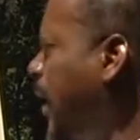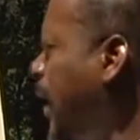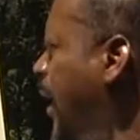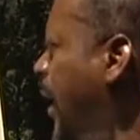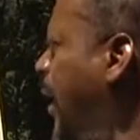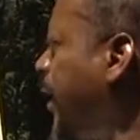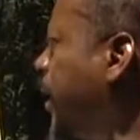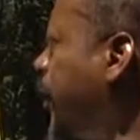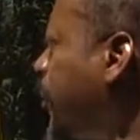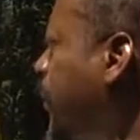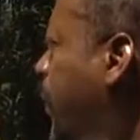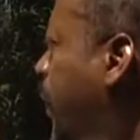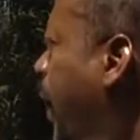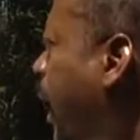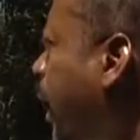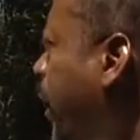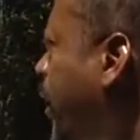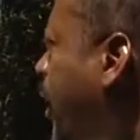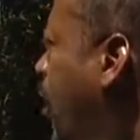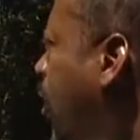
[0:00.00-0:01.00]
And this
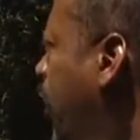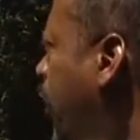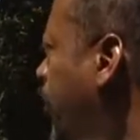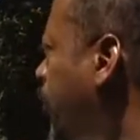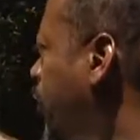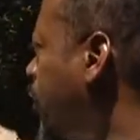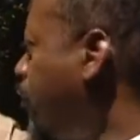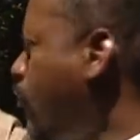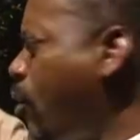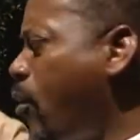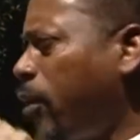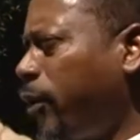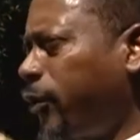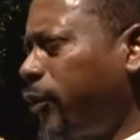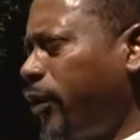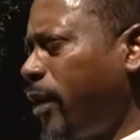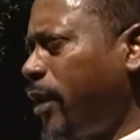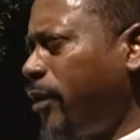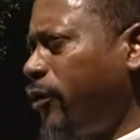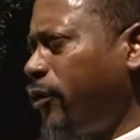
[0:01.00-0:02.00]
became known as the Moorish
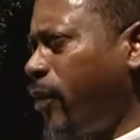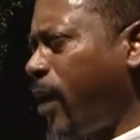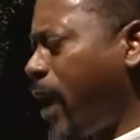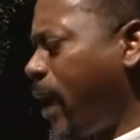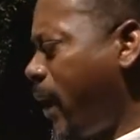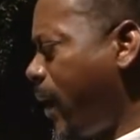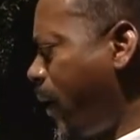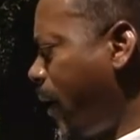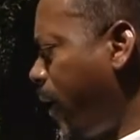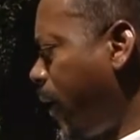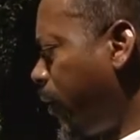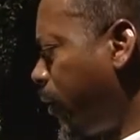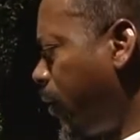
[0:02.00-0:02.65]
Sun-Dry Act.